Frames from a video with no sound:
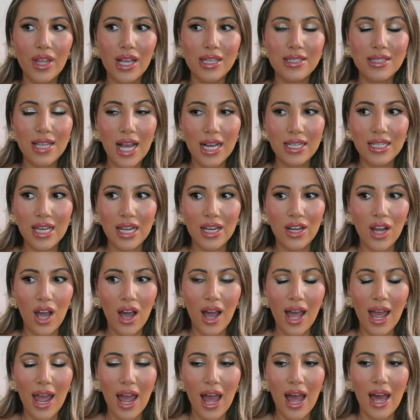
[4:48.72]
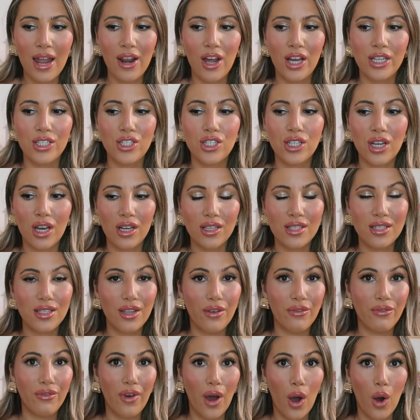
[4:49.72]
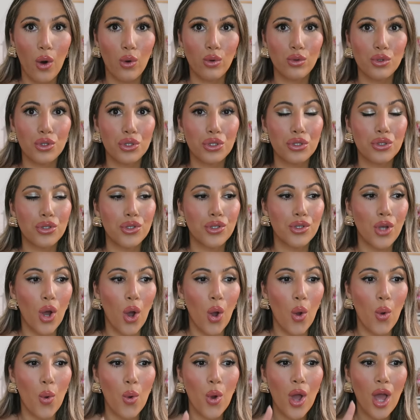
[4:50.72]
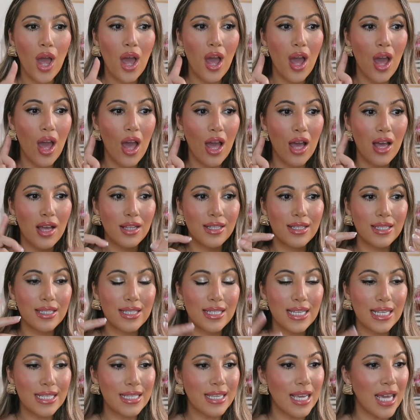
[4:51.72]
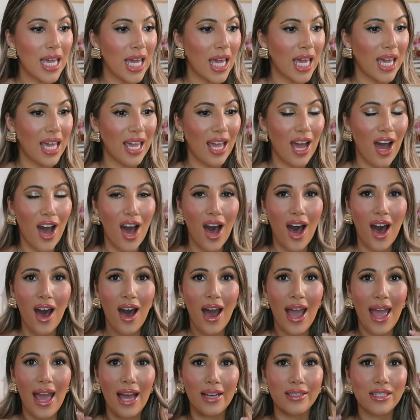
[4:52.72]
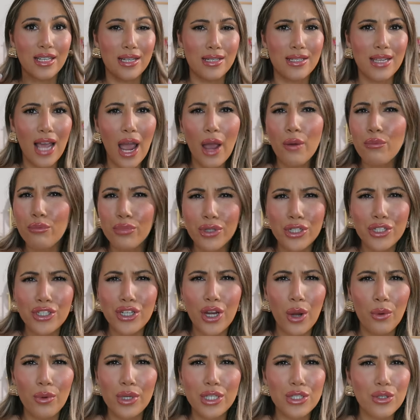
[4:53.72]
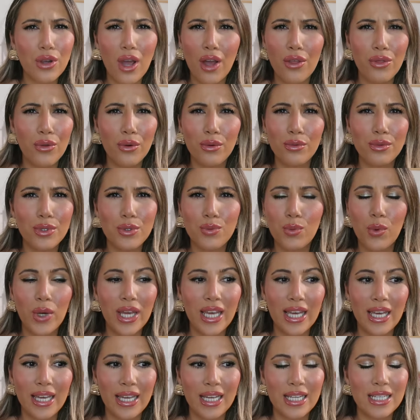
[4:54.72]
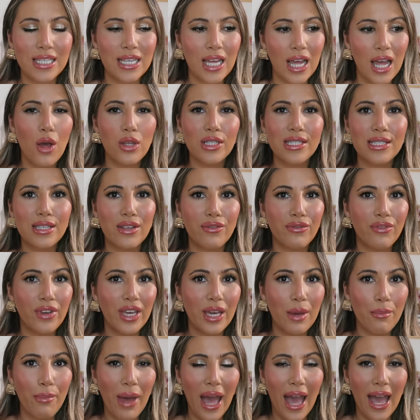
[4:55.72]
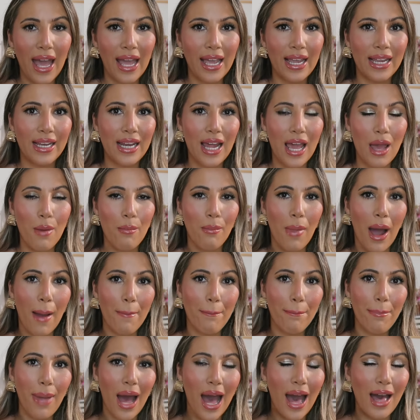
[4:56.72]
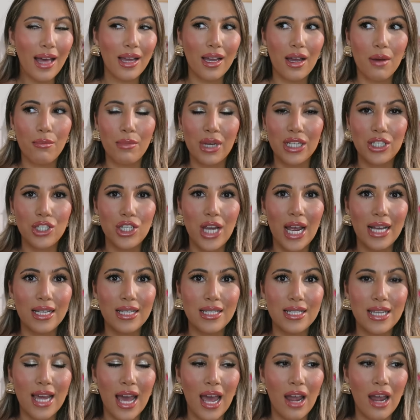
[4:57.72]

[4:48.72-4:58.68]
Saturday night, and I just felt so dizzy I had a temperature, which I thought was weird, severe pain in my back, my chest